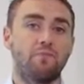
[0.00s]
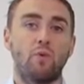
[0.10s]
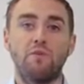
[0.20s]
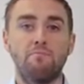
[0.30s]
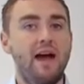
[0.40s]

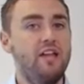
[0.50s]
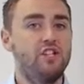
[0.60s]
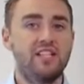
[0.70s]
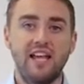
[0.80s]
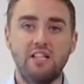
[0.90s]
with major
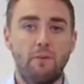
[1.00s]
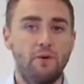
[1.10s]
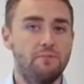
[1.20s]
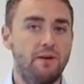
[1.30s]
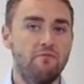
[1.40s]
data
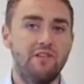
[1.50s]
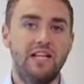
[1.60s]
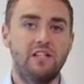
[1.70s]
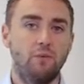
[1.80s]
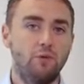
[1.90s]
points being
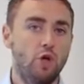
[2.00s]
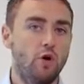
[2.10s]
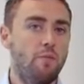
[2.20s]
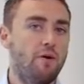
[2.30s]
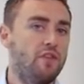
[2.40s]
released from
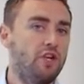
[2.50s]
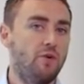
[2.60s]
Europe and the